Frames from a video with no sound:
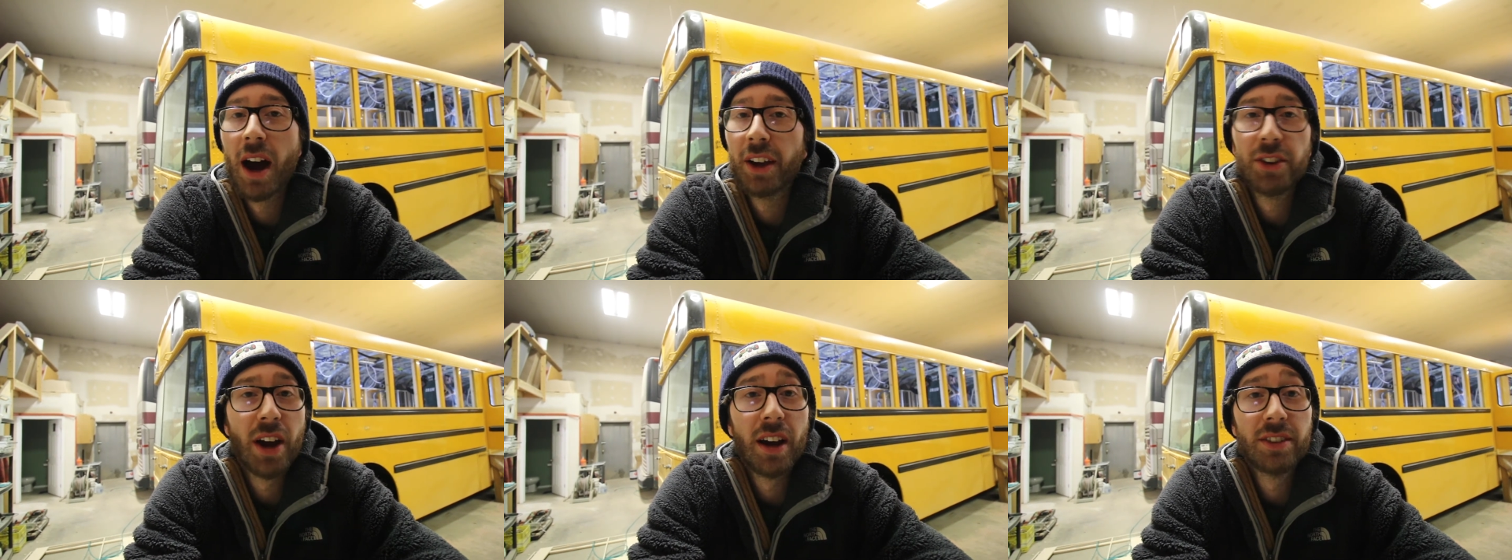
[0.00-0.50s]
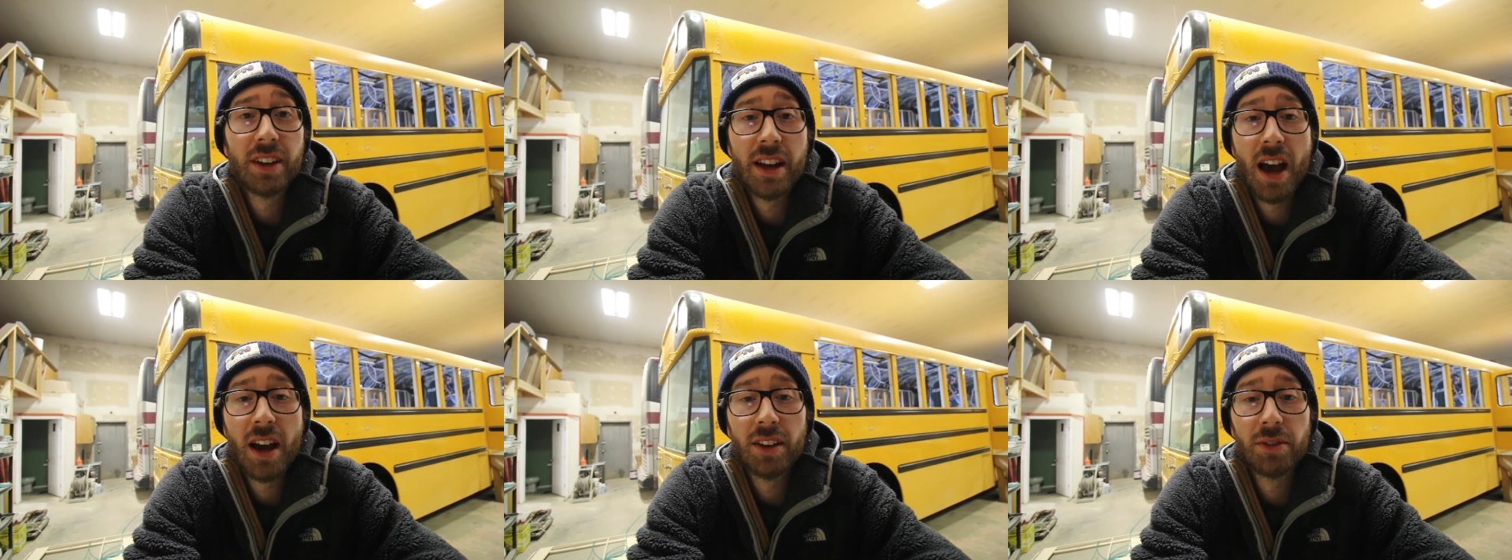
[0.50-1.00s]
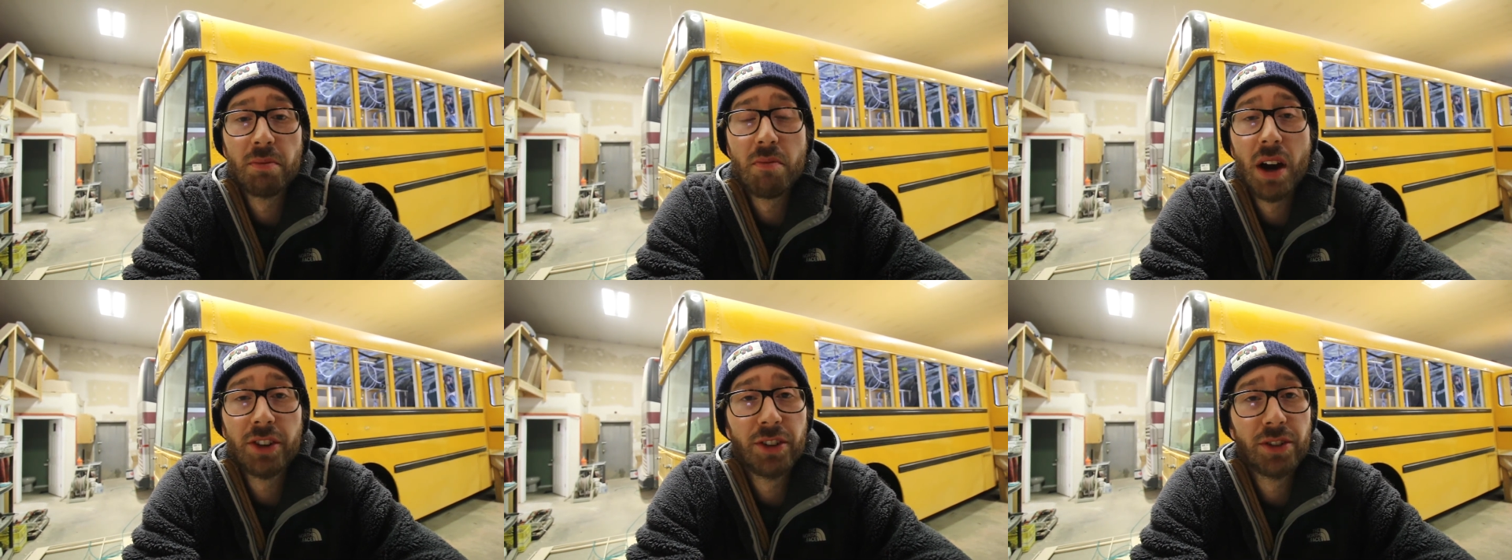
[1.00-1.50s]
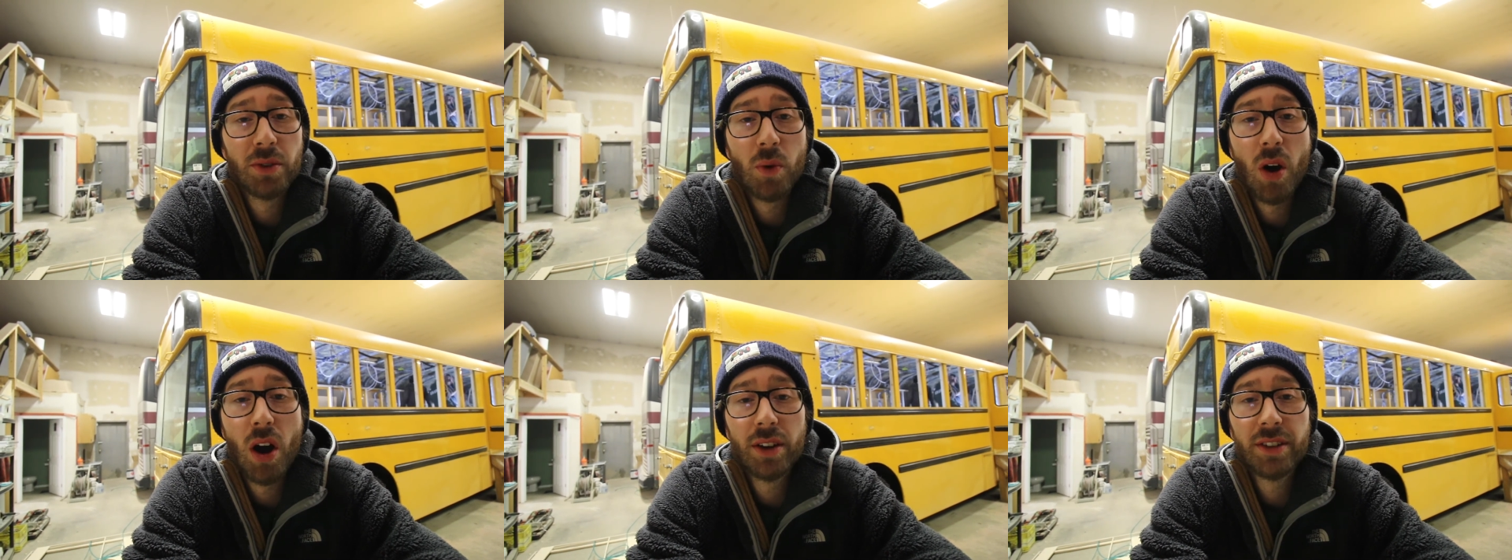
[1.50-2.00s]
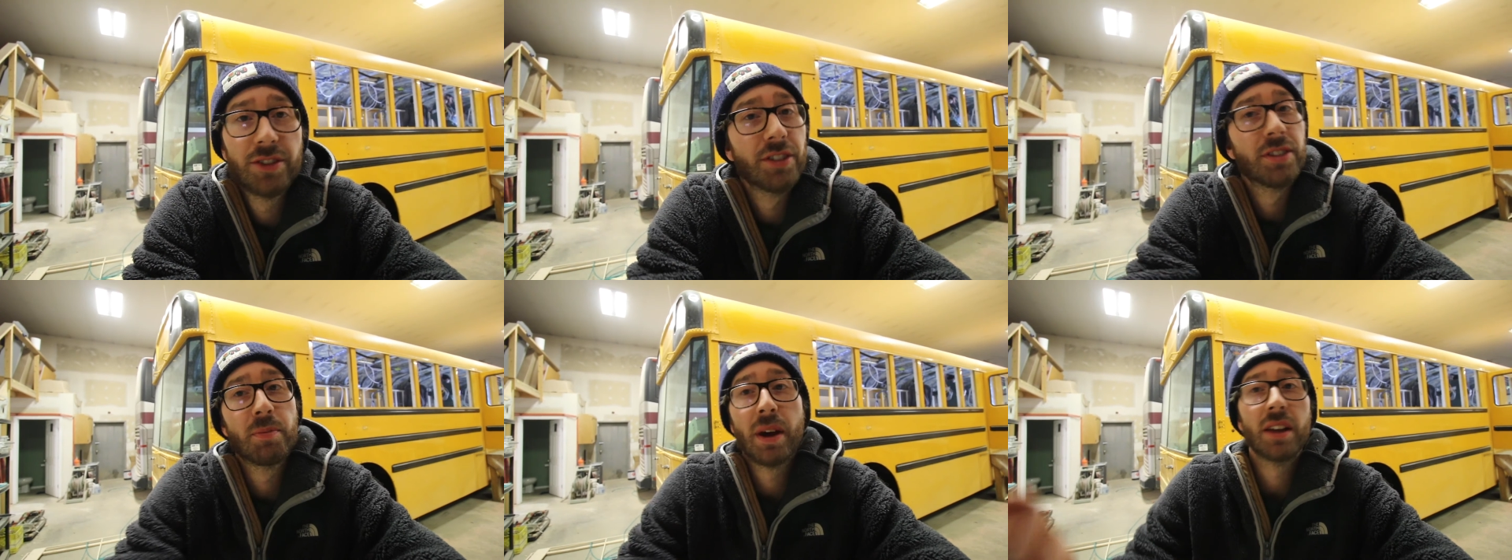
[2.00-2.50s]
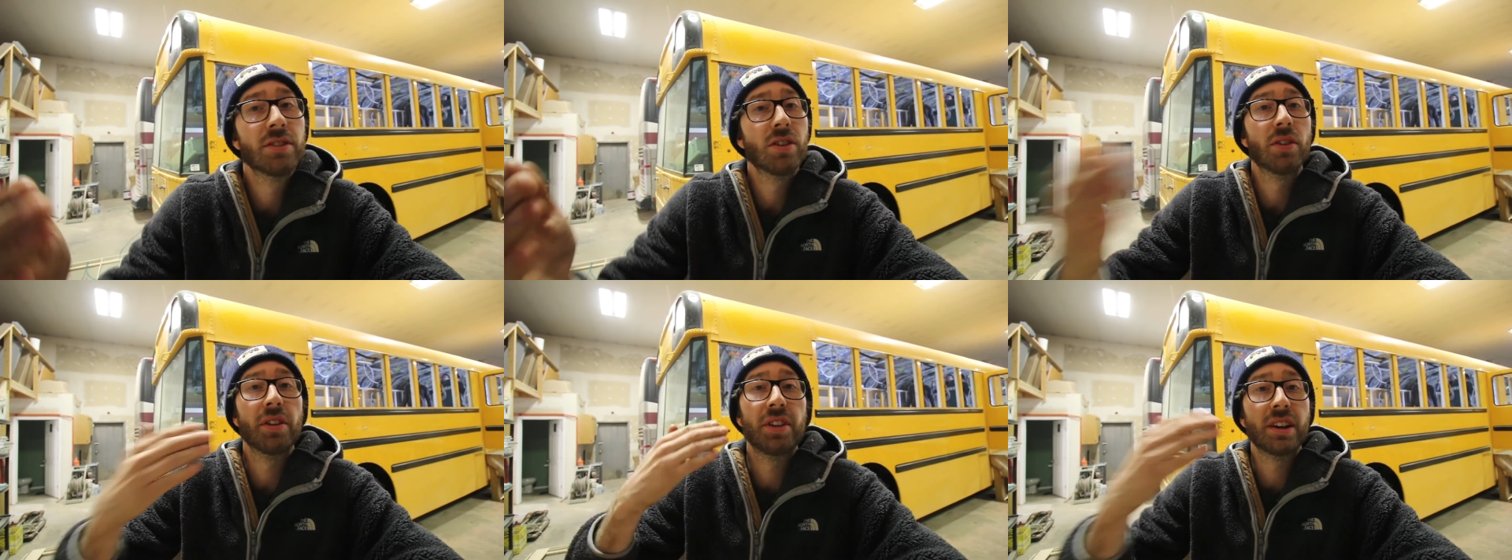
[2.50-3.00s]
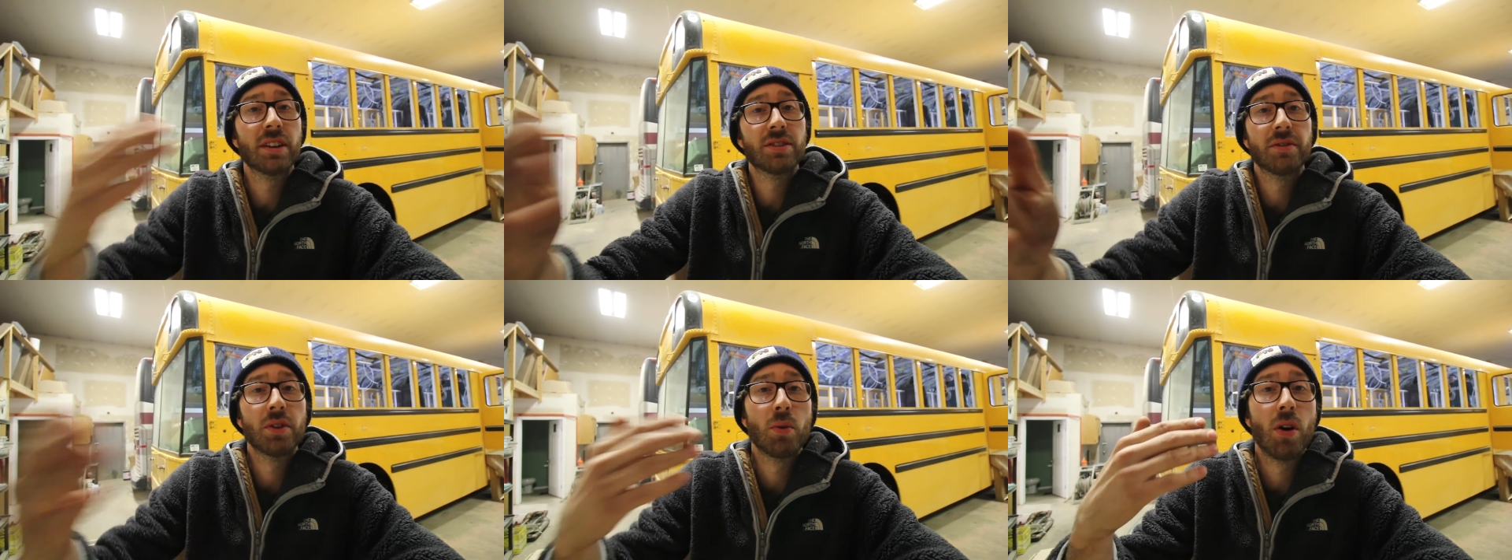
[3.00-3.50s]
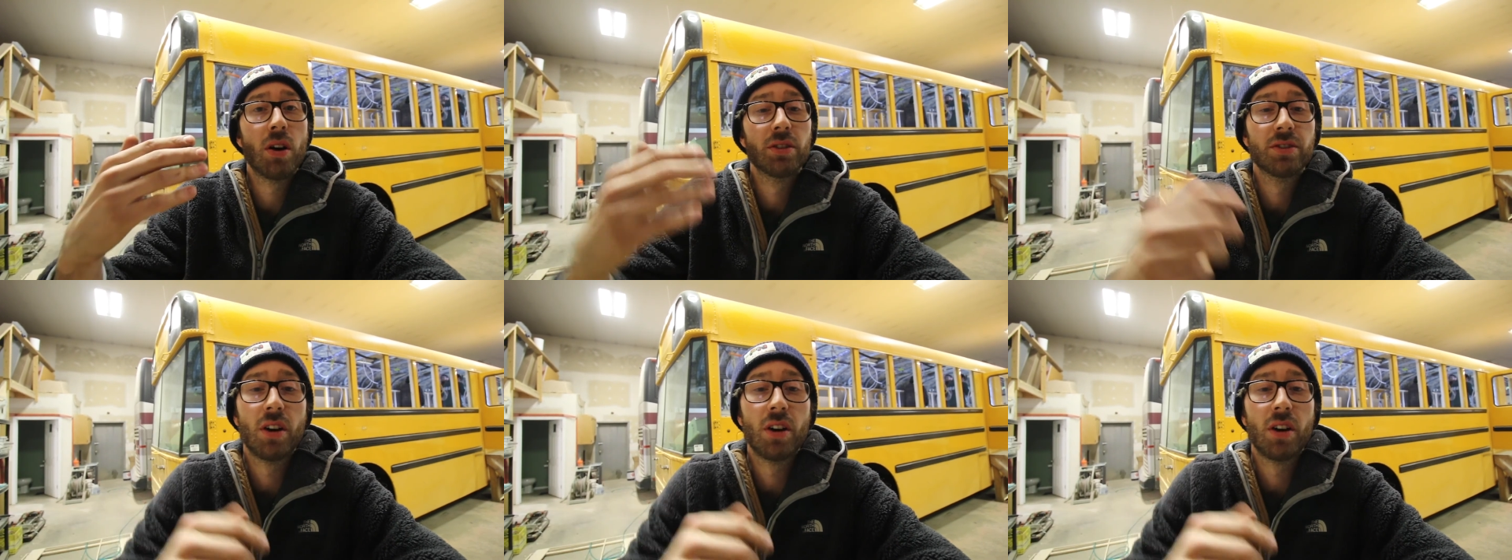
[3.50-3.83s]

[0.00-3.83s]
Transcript: You guys can add as much as you want, it just depends on the thickness of your walls.